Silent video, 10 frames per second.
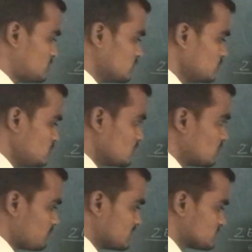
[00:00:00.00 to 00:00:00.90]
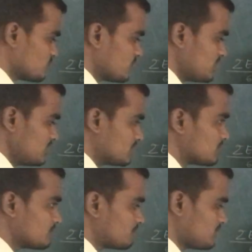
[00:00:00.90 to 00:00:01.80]
2 plus 1
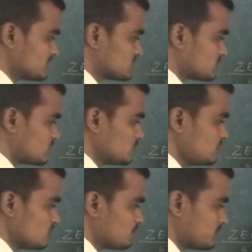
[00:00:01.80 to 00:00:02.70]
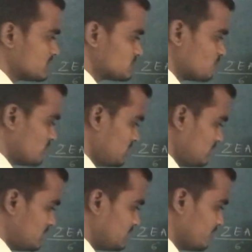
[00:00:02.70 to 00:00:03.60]
plus 2 plus
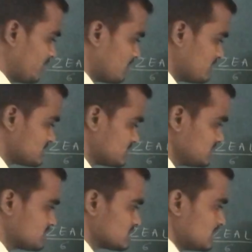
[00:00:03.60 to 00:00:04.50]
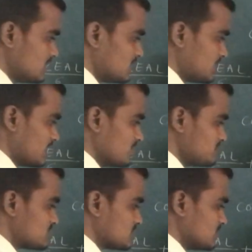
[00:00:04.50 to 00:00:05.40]
1 divided by 6
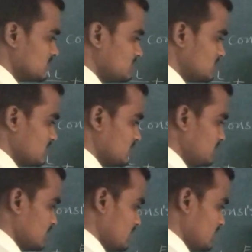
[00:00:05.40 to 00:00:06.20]
times EA.